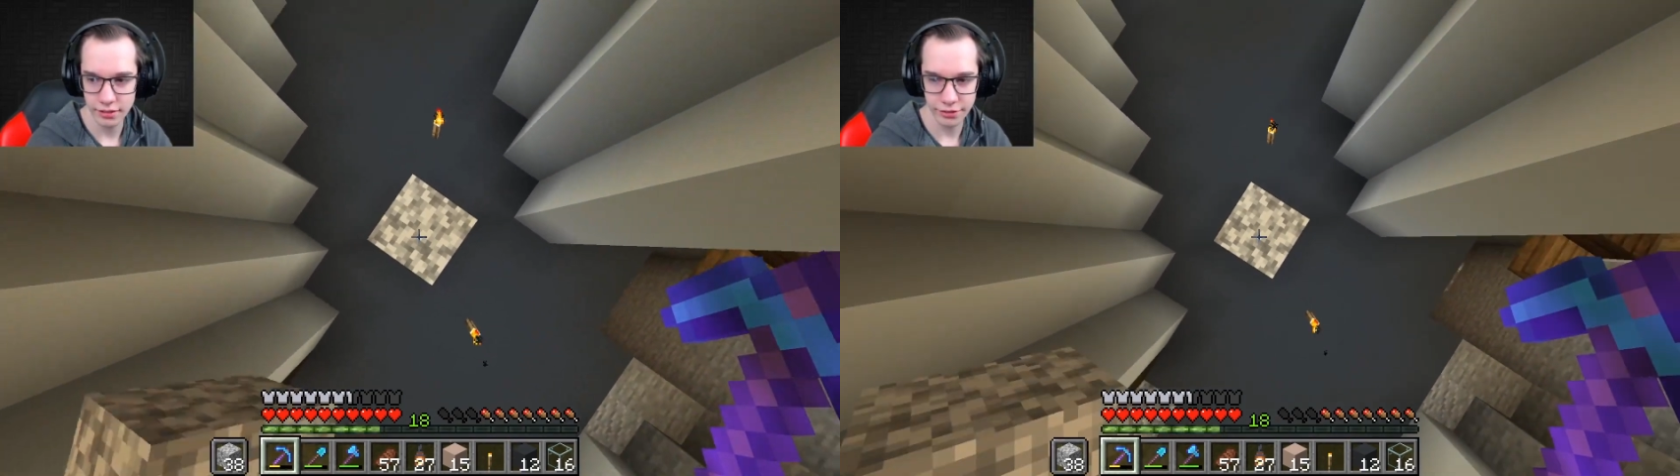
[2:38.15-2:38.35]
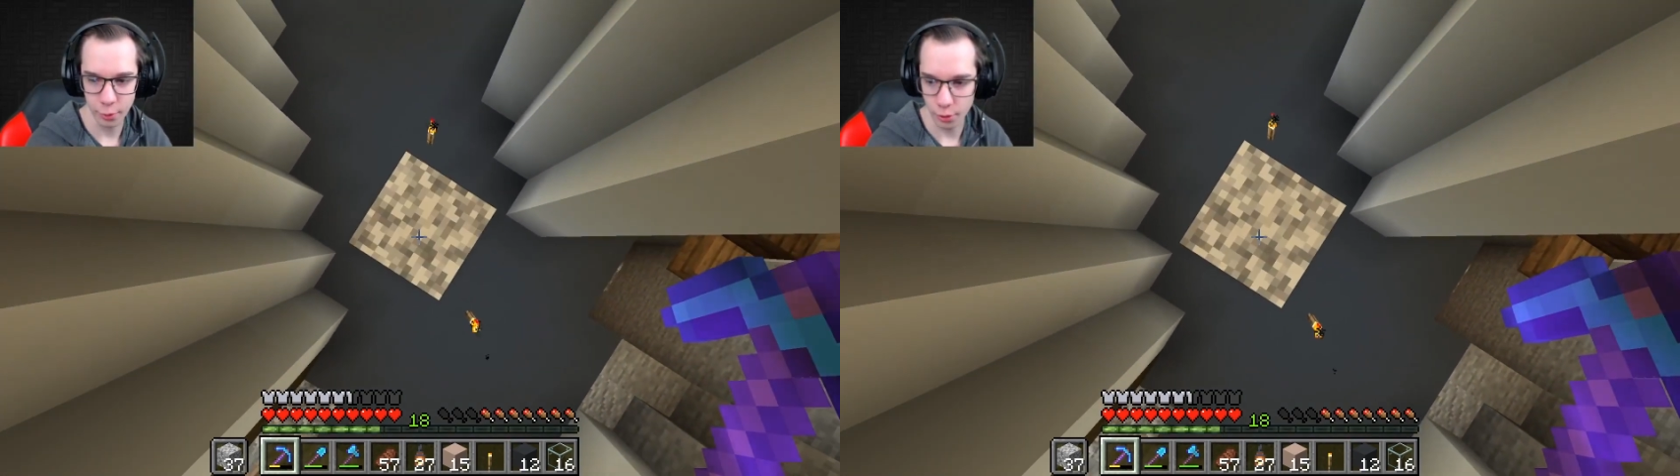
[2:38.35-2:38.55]

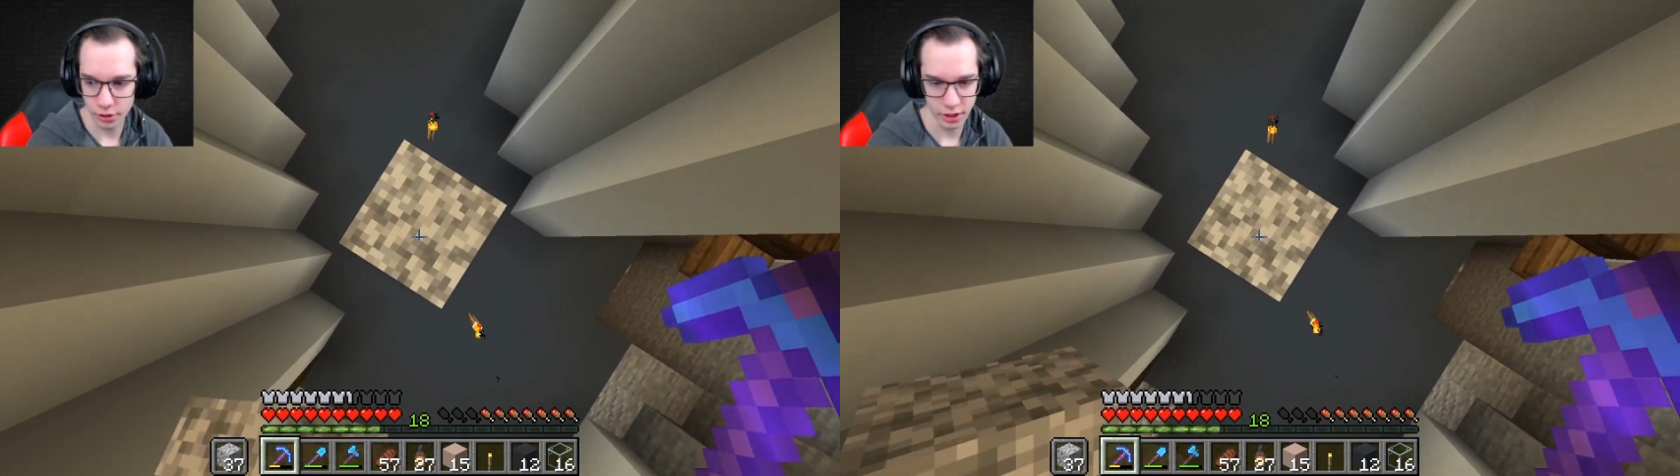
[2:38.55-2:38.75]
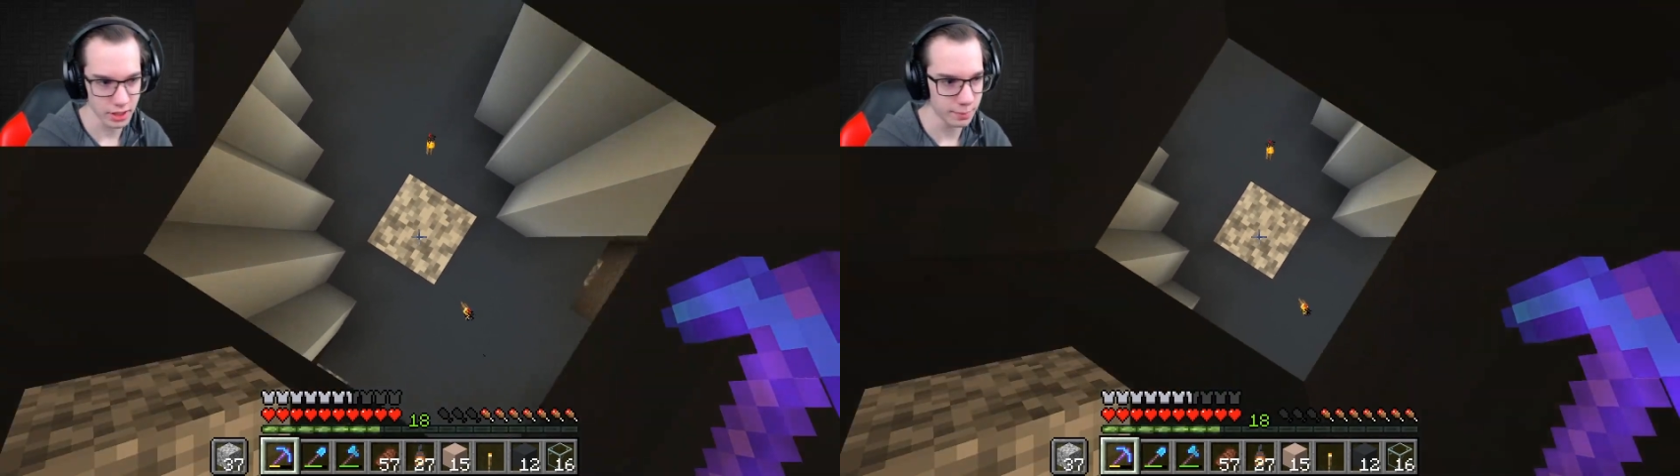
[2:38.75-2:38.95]

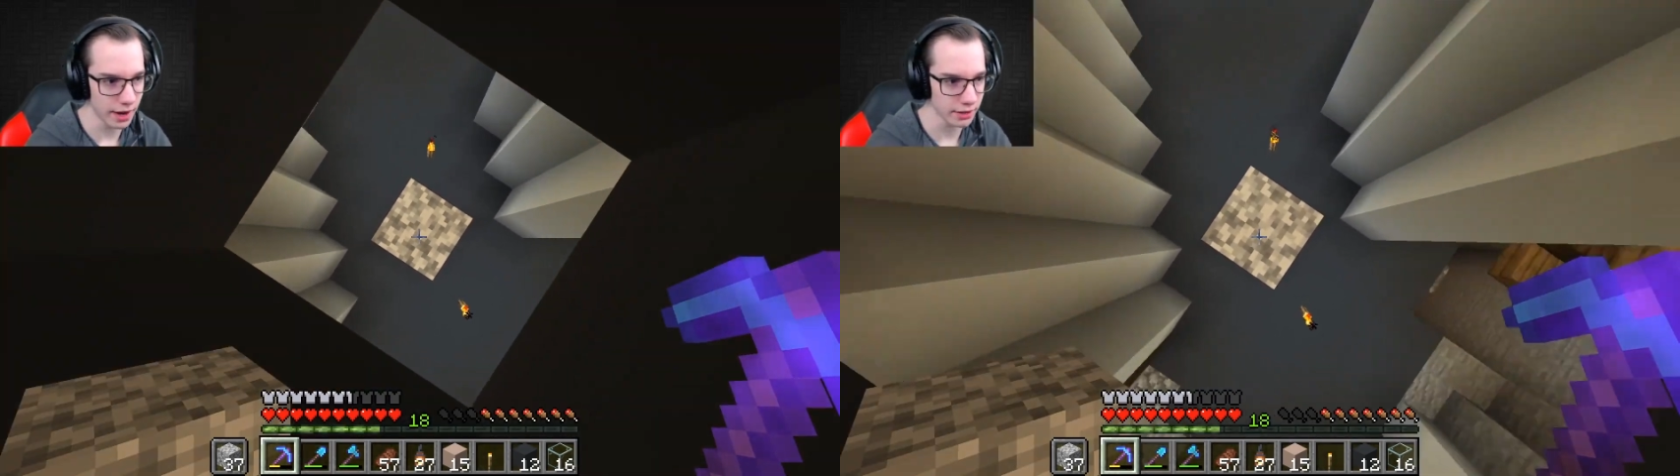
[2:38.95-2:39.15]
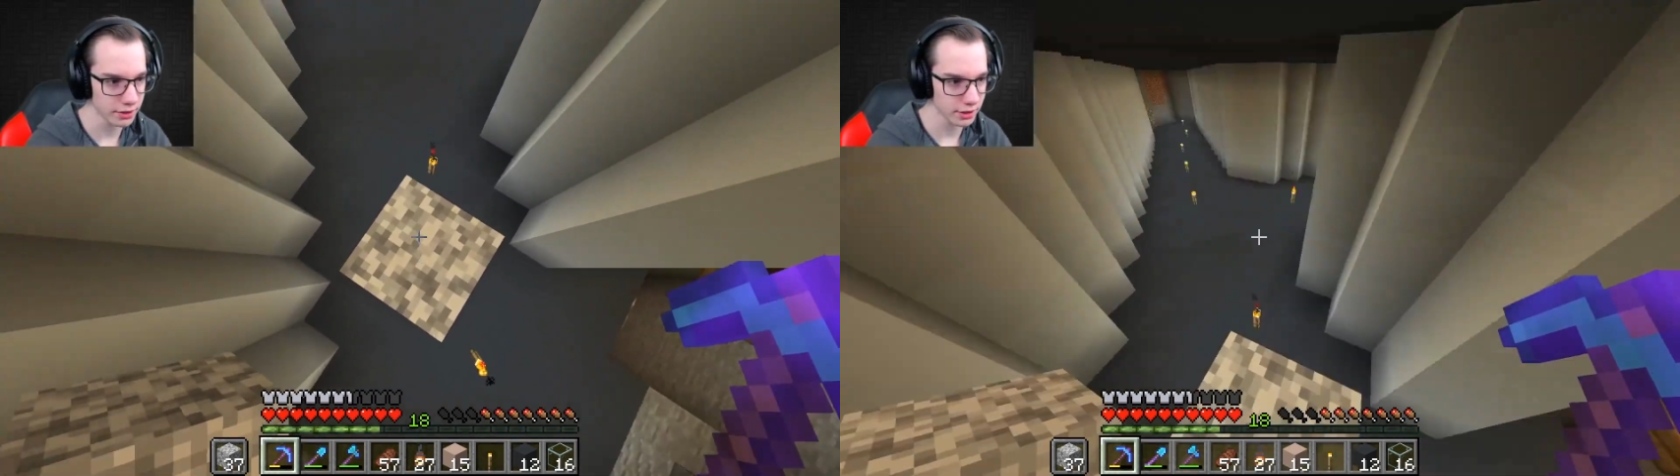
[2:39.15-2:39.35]
for a
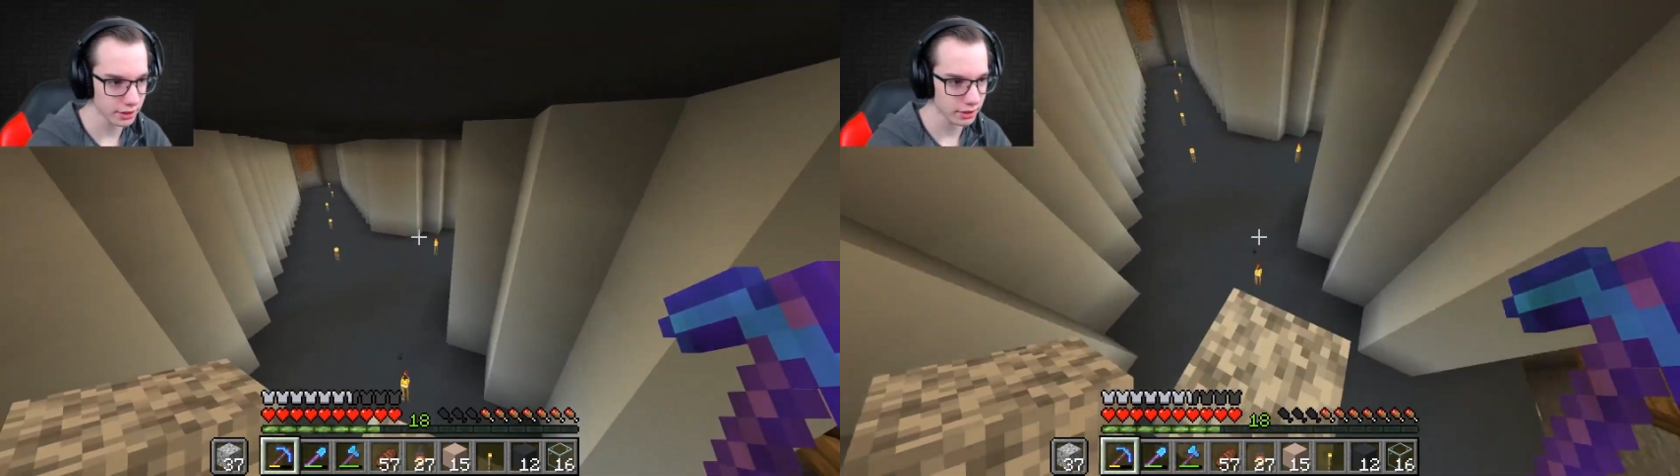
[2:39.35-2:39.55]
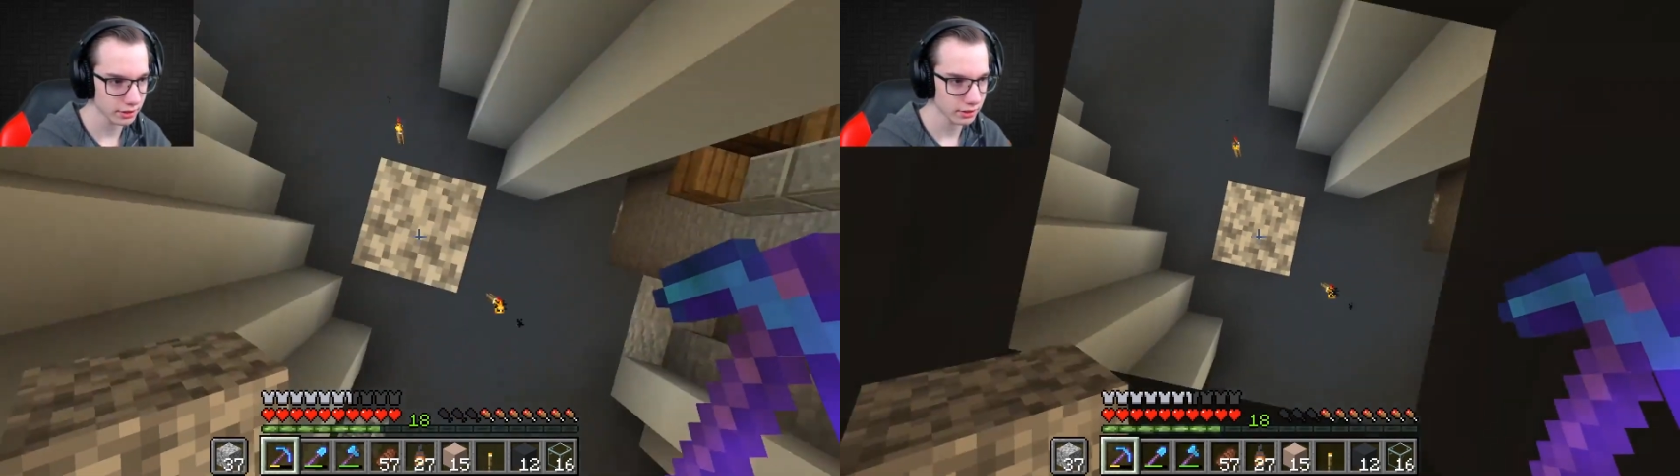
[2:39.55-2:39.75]

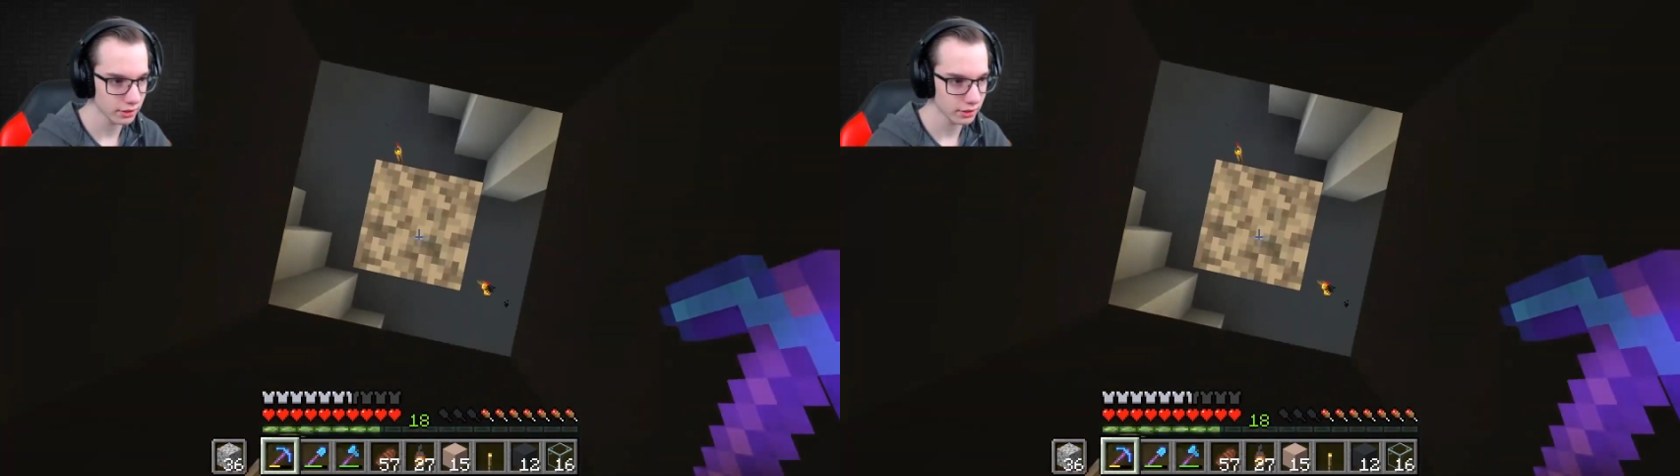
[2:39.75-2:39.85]
sponsor